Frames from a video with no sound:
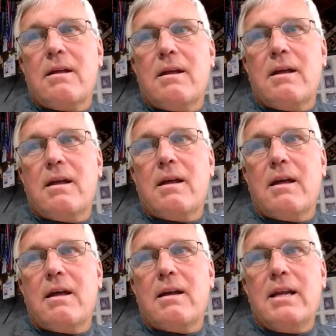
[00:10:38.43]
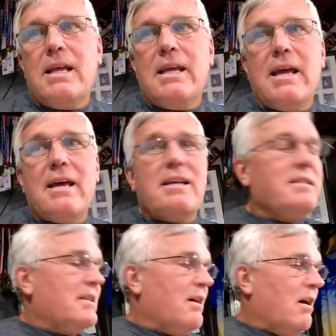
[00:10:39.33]
And he
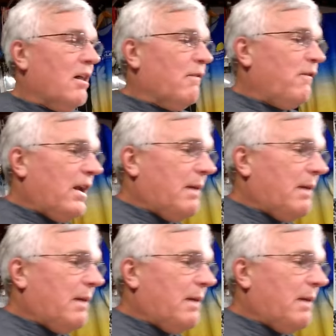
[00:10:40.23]
is Hall of